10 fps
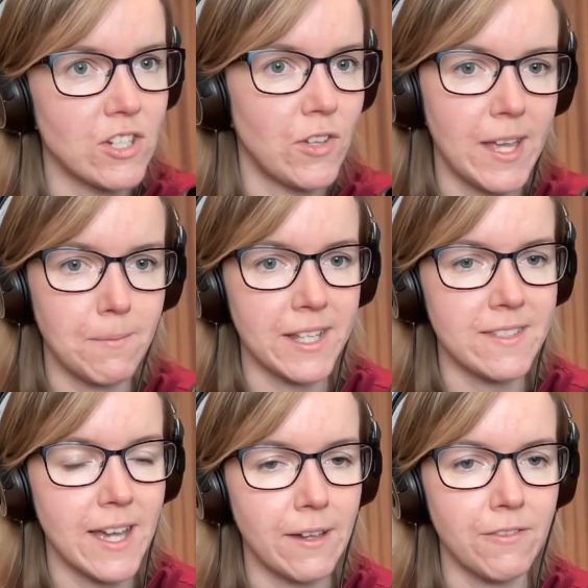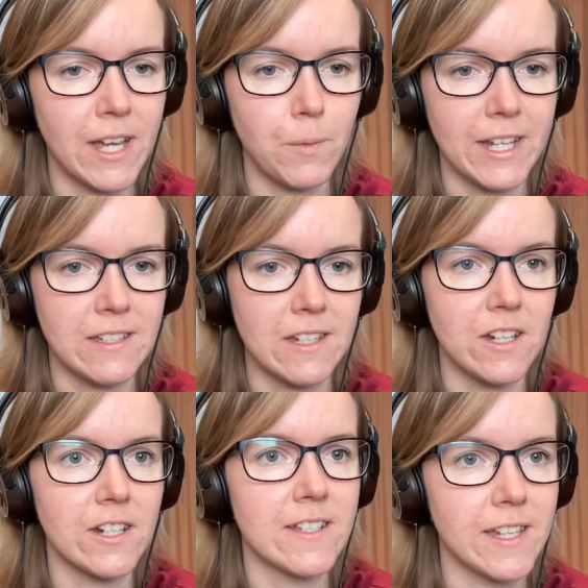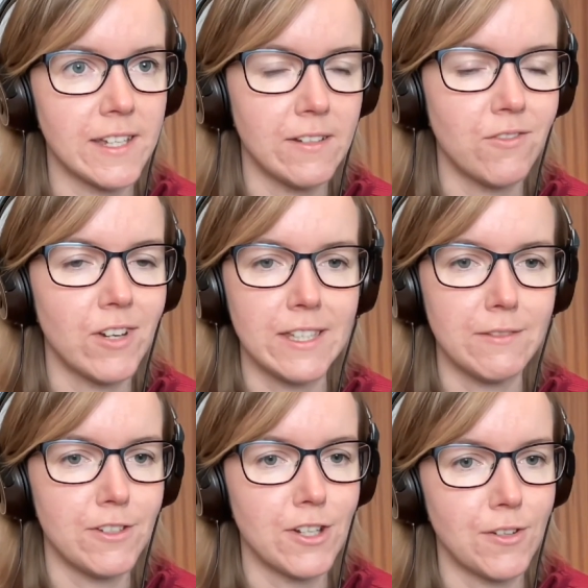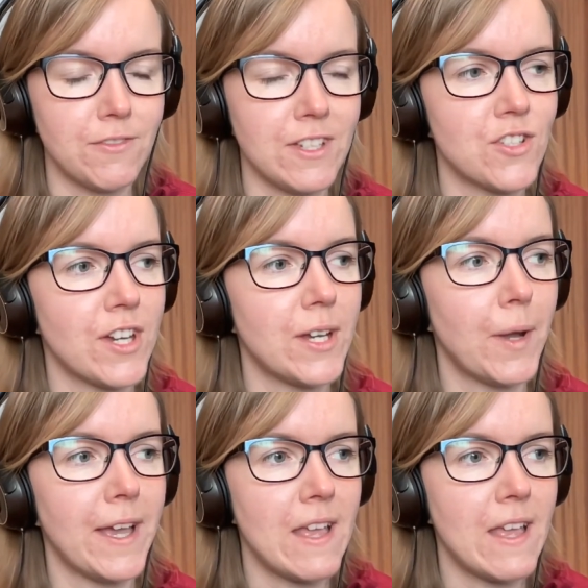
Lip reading: You know, like myself, I went into nursing rather than photography straight away,